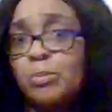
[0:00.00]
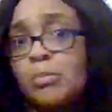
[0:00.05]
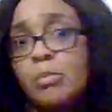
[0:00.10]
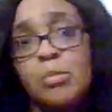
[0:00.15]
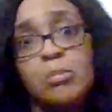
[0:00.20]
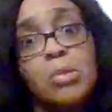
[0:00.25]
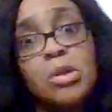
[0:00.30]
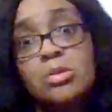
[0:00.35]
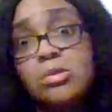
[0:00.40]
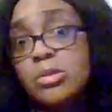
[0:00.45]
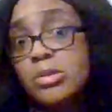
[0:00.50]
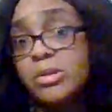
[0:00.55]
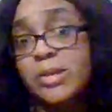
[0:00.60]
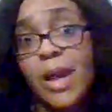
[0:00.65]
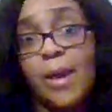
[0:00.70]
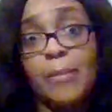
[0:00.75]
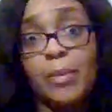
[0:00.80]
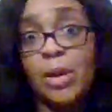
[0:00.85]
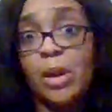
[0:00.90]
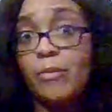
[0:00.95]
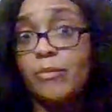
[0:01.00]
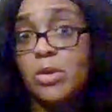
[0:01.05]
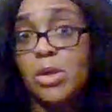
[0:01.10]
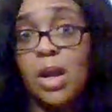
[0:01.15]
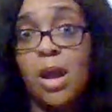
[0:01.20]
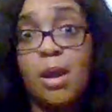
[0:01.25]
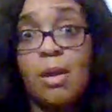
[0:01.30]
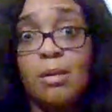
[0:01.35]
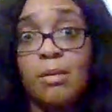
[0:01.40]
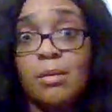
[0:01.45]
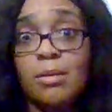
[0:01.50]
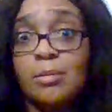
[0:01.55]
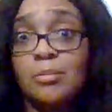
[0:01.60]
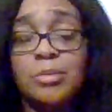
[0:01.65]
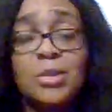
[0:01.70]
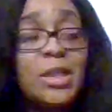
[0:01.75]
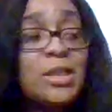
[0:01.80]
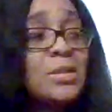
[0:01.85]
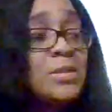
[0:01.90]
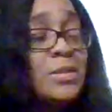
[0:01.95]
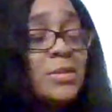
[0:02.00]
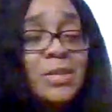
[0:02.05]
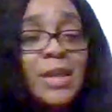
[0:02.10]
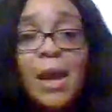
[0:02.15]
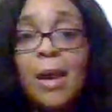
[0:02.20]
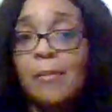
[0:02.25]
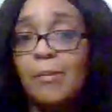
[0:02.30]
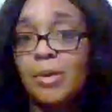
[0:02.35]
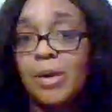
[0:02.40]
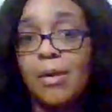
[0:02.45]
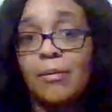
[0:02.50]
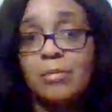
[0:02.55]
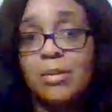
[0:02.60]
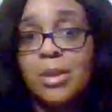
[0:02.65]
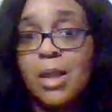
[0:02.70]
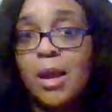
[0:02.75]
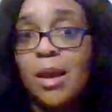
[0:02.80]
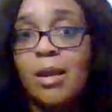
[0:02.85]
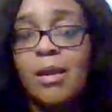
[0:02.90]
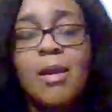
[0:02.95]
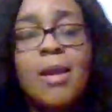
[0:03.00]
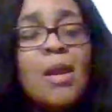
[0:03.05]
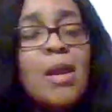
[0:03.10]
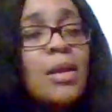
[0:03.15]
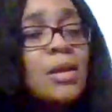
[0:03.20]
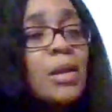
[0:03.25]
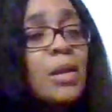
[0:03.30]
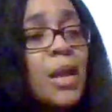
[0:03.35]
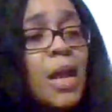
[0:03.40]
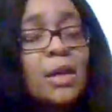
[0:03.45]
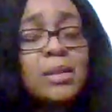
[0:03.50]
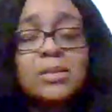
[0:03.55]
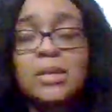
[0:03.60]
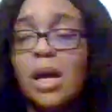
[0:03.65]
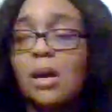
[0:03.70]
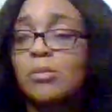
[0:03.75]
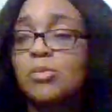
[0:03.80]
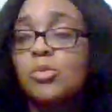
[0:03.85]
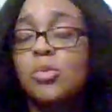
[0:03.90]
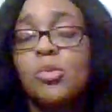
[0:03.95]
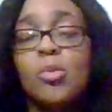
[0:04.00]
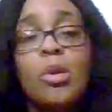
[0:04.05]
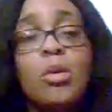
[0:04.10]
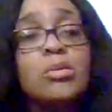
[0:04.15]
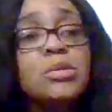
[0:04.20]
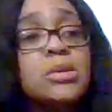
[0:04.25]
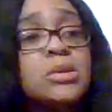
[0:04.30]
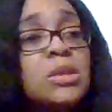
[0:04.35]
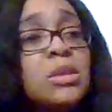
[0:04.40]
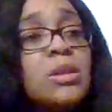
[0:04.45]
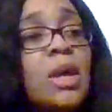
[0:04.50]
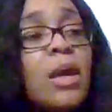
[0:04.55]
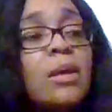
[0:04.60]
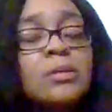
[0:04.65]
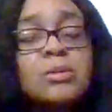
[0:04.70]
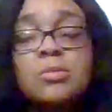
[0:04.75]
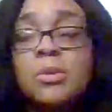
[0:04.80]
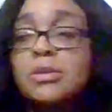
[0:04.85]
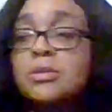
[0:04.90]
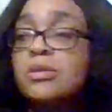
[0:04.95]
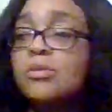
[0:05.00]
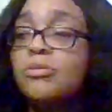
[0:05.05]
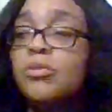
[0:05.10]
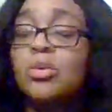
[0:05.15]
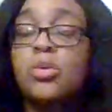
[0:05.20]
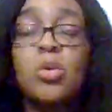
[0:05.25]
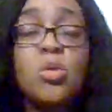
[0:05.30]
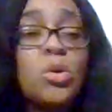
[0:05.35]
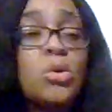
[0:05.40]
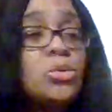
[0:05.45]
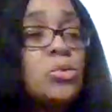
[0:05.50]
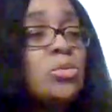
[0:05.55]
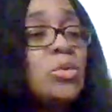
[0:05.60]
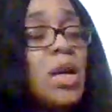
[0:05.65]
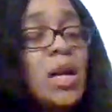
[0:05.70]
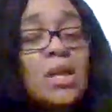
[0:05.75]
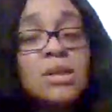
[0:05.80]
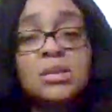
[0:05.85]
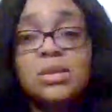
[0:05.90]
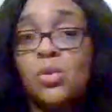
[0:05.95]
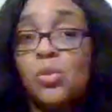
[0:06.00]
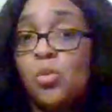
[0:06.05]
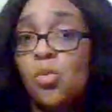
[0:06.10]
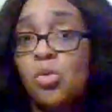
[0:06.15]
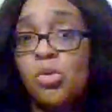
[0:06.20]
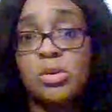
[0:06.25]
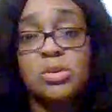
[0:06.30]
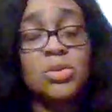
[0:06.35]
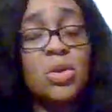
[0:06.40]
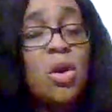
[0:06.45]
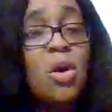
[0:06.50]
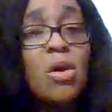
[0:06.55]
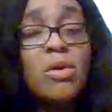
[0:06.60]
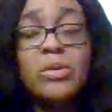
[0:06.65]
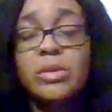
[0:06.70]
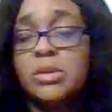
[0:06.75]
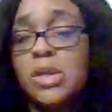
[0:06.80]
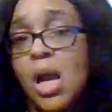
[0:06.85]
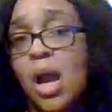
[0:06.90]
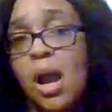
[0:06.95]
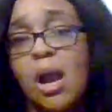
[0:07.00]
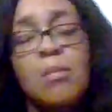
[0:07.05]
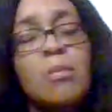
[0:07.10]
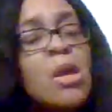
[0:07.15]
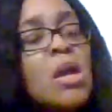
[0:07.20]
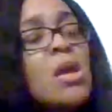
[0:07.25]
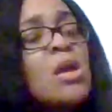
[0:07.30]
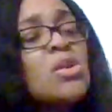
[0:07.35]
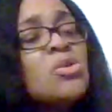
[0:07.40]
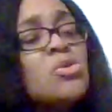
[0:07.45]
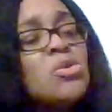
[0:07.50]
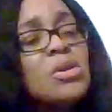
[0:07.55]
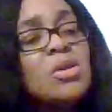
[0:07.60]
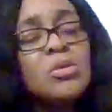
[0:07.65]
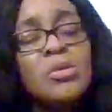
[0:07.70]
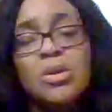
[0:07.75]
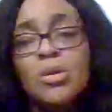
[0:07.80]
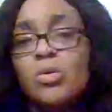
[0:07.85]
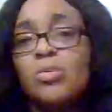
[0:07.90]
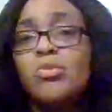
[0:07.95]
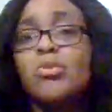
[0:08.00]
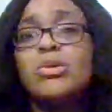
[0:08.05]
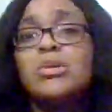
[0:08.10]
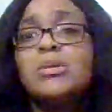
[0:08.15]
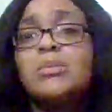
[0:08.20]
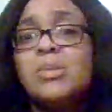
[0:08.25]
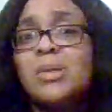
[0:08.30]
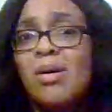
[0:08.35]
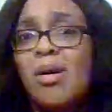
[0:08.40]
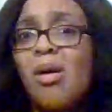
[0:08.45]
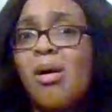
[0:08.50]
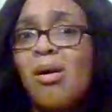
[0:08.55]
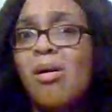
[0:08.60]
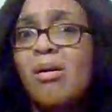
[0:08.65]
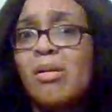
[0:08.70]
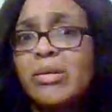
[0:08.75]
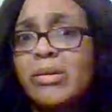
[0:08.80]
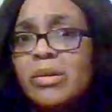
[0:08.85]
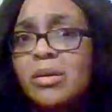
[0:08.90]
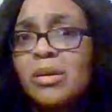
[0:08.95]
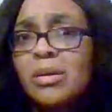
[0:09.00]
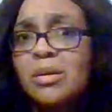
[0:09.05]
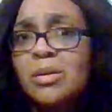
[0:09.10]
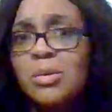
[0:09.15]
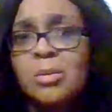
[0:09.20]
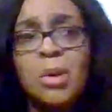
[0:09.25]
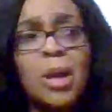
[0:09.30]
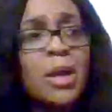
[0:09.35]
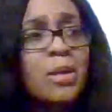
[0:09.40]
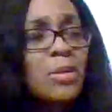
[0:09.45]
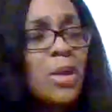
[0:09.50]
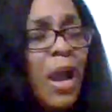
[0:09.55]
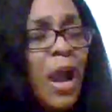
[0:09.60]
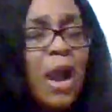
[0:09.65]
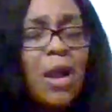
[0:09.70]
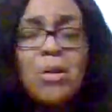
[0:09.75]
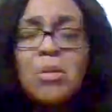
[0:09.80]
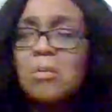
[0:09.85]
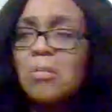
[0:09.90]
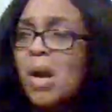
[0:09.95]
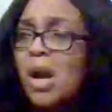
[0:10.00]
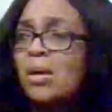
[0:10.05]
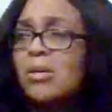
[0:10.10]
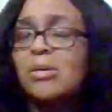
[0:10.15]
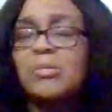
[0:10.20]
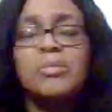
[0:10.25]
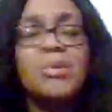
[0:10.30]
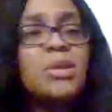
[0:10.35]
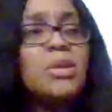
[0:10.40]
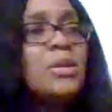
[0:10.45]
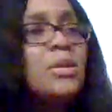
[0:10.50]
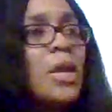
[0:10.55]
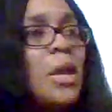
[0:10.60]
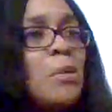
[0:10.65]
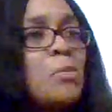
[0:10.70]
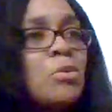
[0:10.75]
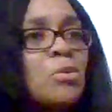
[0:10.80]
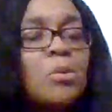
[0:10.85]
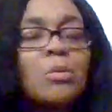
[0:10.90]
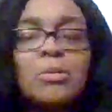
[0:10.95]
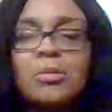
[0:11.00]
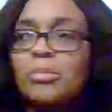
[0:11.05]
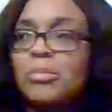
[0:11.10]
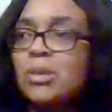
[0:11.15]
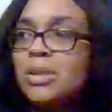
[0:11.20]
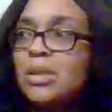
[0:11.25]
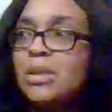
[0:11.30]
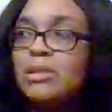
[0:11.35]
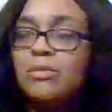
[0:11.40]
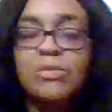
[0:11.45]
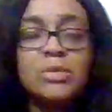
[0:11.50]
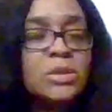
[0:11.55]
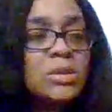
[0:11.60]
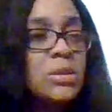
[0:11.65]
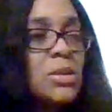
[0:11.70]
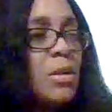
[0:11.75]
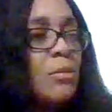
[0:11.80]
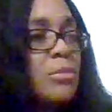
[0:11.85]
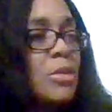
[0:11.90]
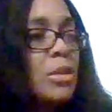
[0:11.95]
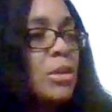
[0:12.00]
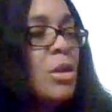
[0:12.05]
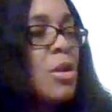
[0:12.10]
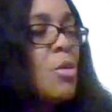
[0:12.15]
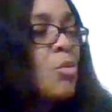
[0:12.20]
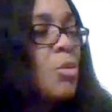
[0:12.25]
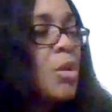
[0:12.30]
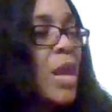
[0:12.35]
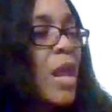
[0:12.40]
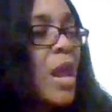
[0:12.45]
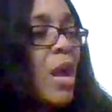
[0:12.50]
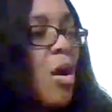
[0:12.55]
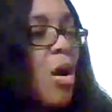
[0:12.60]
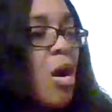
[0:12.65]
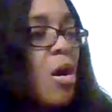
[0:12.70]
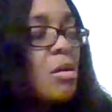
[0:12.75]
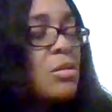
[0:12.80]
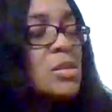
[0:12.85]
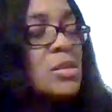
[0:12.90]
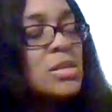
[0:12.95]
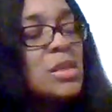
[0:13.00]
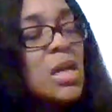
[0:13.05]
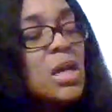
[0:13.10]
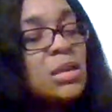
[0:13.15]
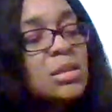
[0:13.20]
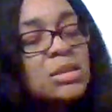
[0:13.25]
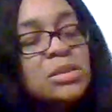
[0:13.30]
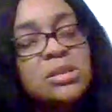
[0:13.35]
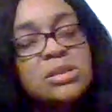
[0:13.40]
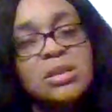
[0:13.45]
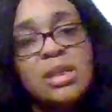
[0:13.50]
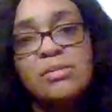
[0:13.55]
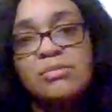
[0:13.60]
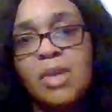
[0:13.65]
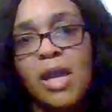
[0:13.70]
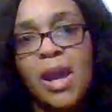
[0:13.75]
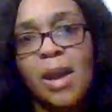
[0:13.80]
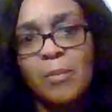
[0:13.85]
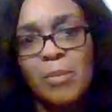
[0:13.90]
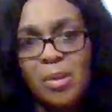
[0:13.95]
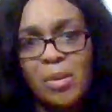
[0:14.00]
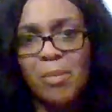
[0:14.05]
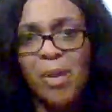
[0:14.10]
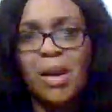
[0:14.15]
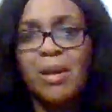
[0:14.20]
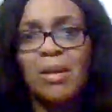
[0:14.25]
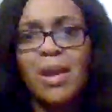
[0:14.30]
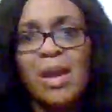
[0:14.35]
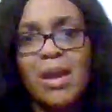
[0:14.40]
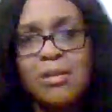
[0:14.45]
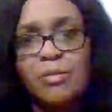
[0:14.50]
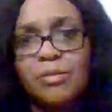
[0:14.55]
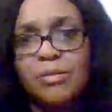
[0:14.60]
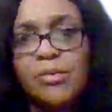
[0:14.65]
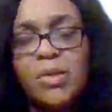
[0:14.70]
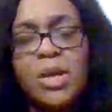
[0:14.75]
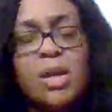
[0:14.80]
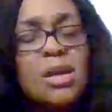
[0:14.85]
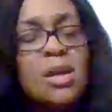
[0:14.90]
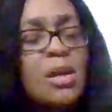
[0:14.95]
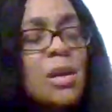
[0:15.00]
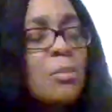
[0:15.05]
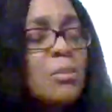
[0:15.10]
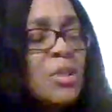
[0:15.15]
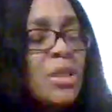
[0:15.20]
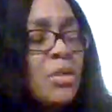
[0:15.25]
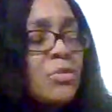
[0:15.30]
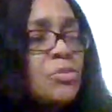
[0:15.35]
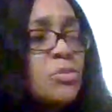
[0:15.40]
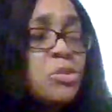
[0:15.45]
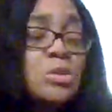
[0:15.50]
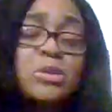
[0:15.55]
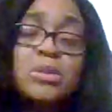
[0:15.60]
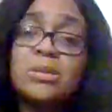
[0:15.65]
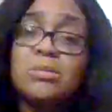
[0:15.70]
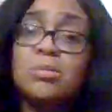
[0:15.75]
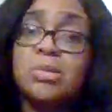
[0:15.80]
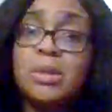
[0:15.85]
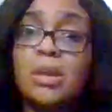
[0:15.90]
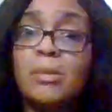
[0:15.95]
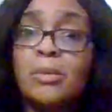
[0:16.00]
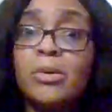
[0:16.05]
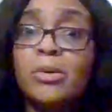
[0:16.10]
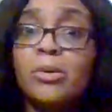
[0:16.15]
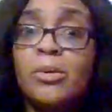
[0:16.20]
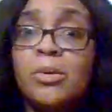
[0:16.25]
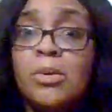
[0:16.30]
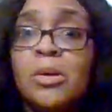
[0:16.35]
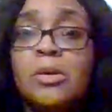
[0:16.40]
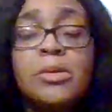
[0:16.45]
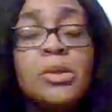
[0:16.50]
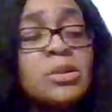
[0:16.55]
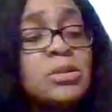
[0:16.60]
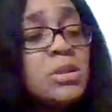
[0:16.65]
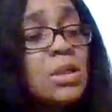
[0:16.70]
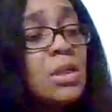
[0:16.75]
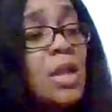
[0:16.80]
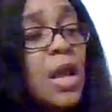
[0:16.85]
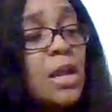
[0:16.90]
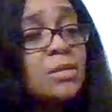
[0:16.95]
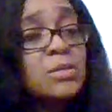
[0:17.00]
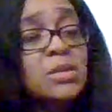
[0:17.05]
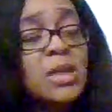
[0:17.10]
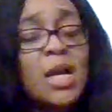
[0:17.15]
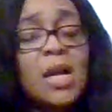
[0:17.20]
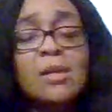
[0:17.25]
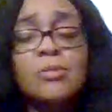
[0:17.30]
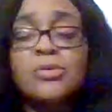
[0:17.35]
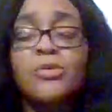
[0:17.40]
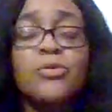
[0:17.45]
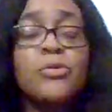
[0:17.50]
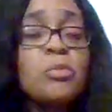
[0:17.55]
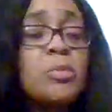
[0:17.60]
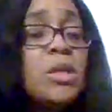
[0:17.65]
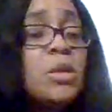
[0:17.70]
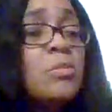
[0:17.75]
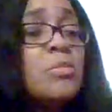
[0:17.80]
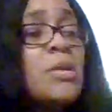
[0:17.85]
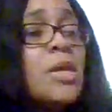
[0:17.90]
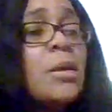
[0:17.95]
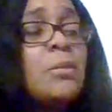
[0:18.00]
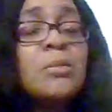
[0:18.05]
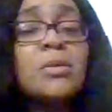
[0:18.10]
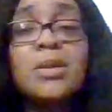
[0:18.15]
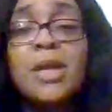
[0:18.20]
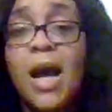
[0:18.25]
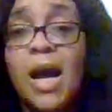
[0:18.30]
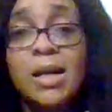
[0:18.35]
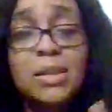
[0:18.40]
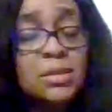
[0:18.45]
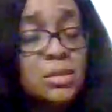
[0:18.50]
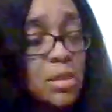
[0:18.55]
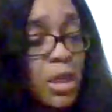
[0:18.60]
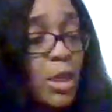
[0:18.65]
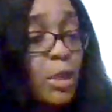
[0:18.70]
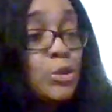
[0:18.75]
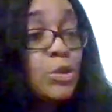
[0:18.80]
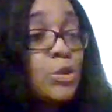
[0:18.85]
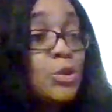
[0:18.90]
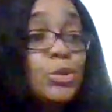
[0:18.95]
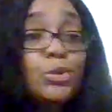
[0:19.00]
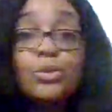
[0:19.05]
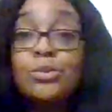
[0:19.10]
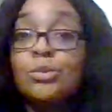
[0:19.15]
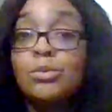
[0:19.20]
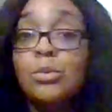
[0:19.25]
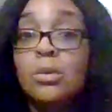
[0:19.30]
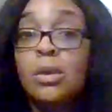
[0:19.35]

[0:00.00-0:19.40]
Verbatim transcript: miracles happen every day blessings happen every day. And a lot of times we won't see that, especially if we're going through constant wars all the time. It'll really be hard. You're like, how am I going to be able to believe in something when I have all this hellish stuff that happened in my life? I'm going to give you the subliminal. There's a lot of times for me to be able, God saying to you,